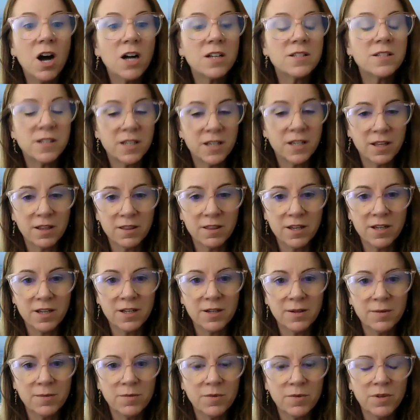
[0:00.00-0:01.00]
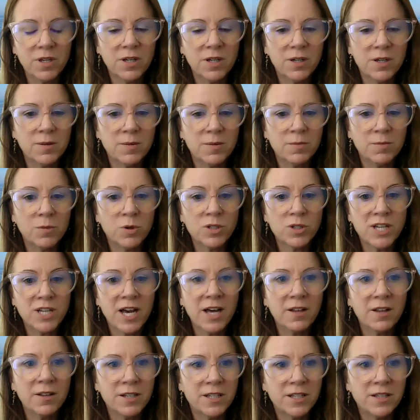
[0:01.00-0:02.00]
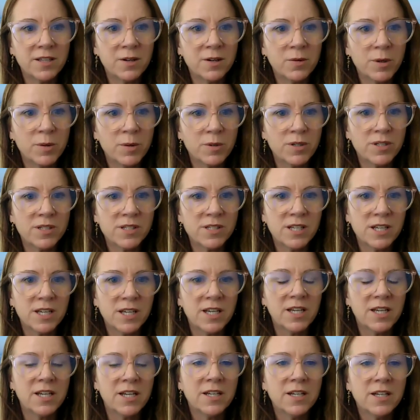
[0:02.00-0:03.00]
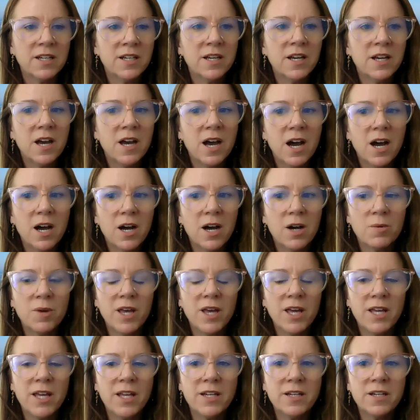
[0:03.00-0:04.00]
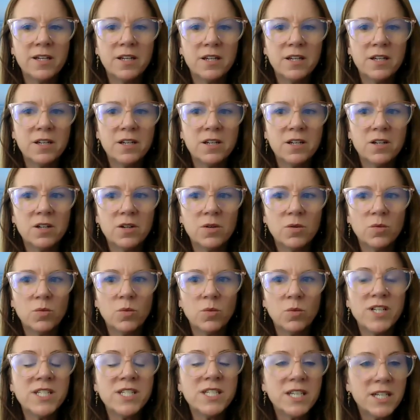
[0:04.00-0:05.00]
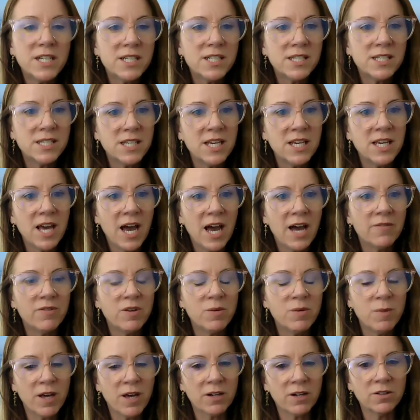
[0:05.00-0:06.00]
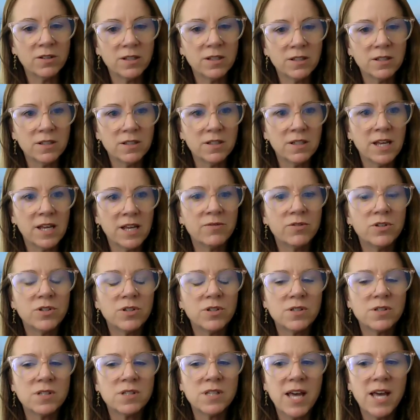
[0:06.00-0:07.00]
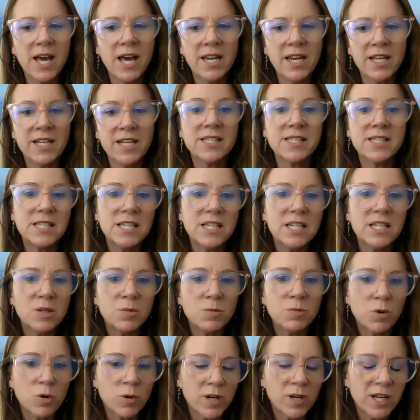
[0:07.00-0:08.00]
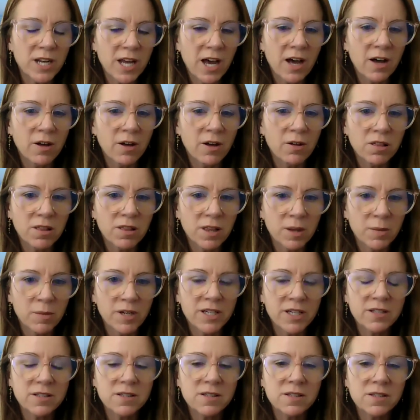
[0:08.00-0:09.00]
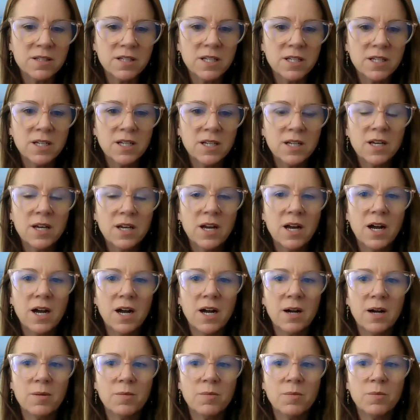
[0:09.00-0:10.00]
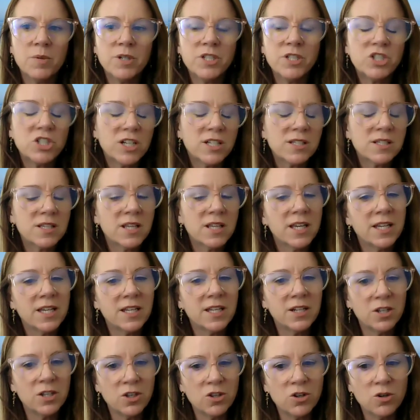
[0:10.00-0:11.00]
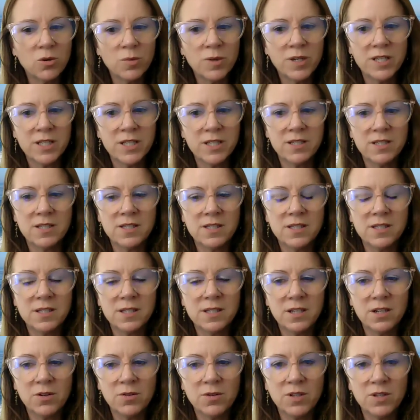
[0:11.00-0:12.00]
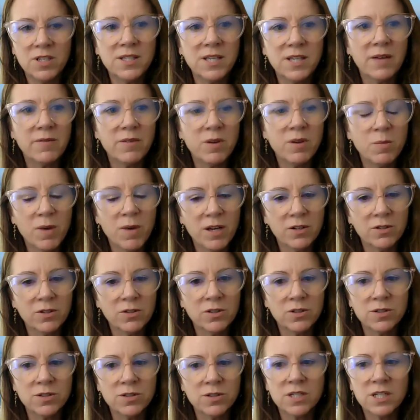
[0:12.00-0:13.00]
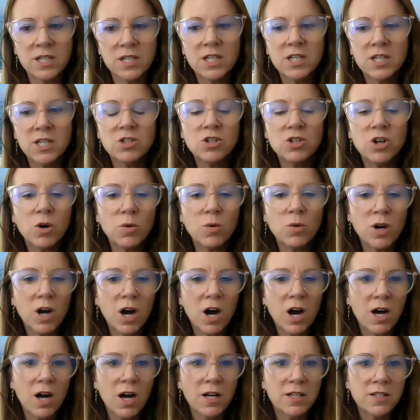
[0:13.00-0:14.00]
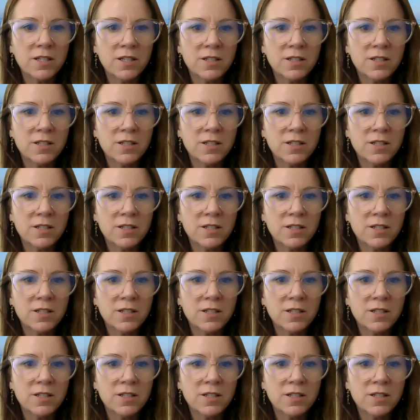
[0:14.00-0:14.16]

causing the mortality that we were seeing. And we did see heavy metal levels that exceeded marine health limits. But just like in humans, these heavy metals don't